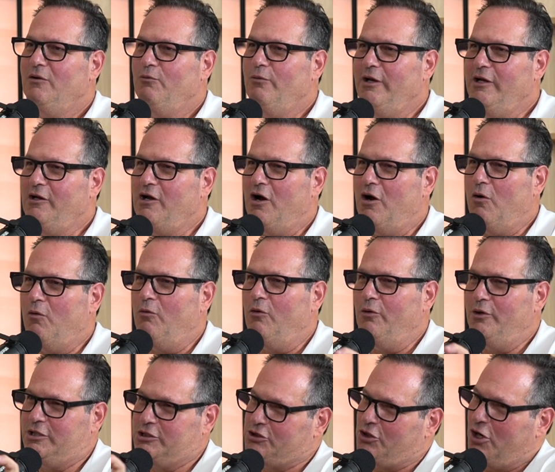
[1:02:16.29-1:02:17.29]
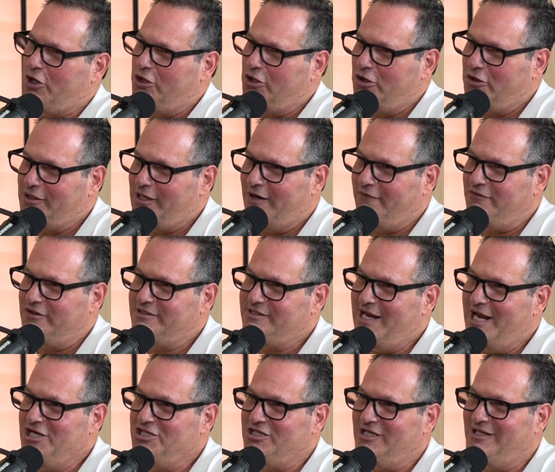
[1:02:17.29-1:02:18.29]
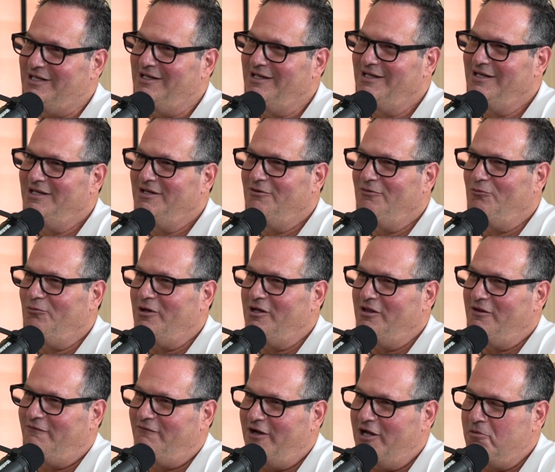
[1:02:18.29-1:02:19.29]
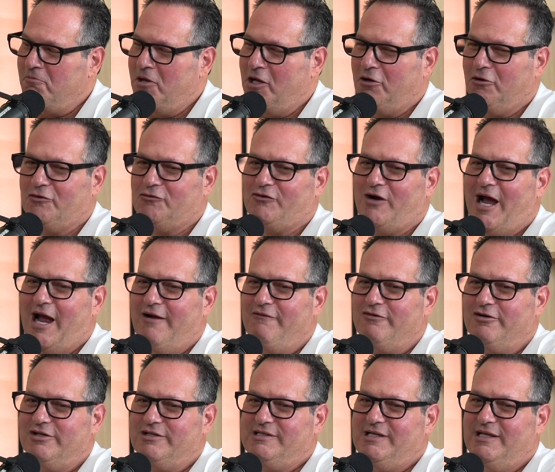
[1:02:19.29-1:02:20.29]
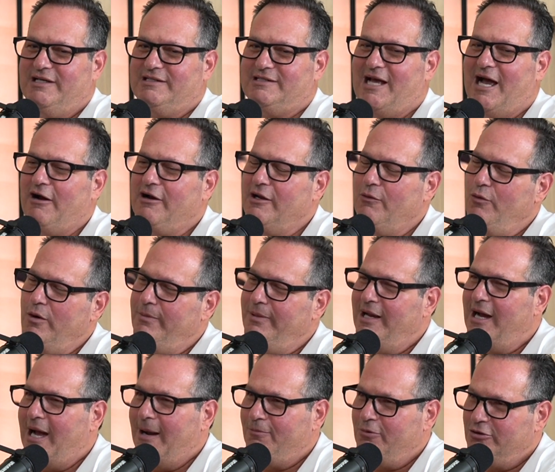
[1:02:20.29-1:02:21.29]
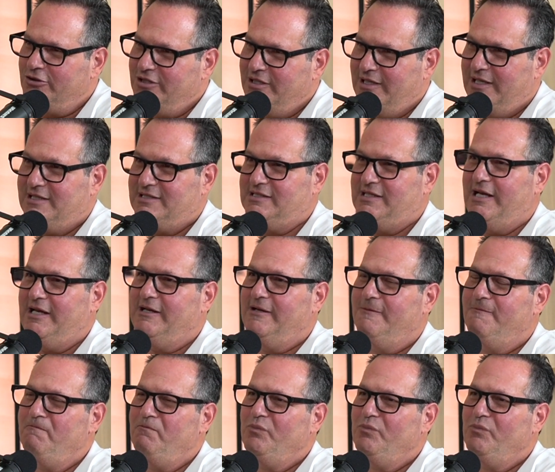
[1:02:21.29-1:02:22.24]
When we started our conversation, one of the fundamental drivers is how can we be opportunistic?